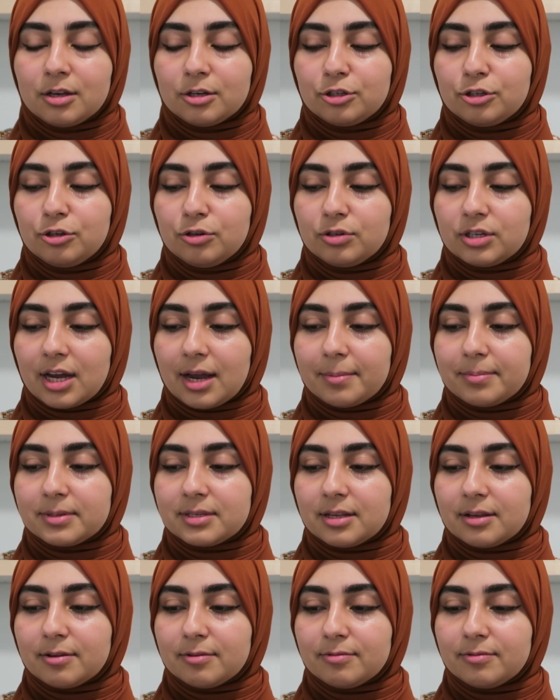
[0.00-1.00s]
two
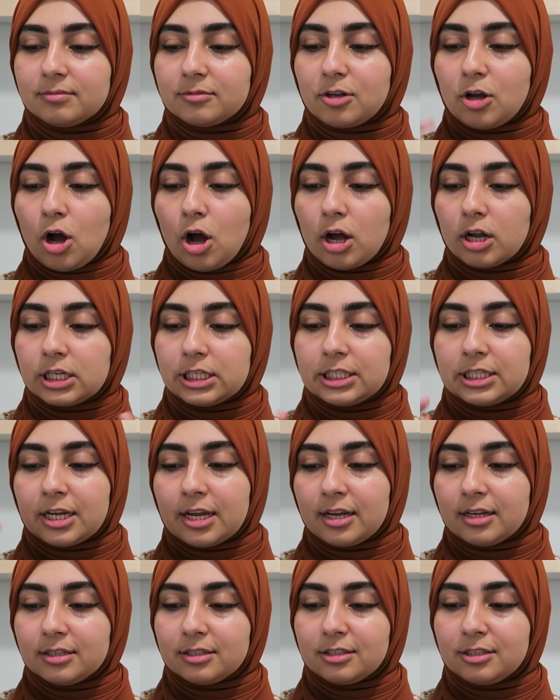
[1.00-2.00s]
types of
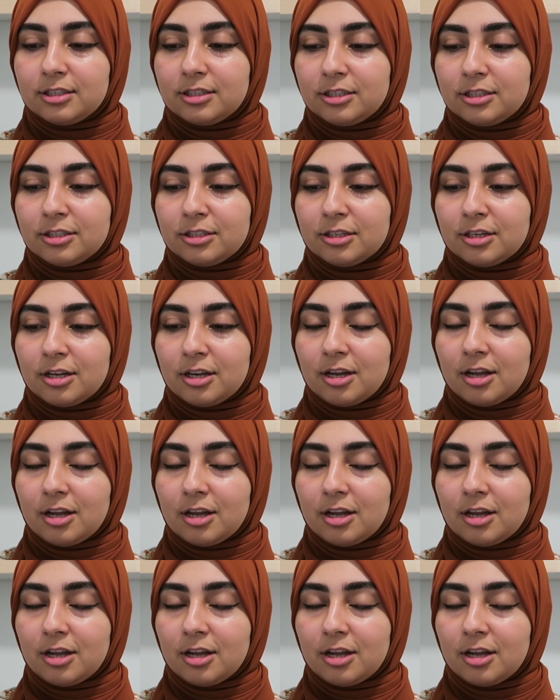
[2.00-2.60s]
content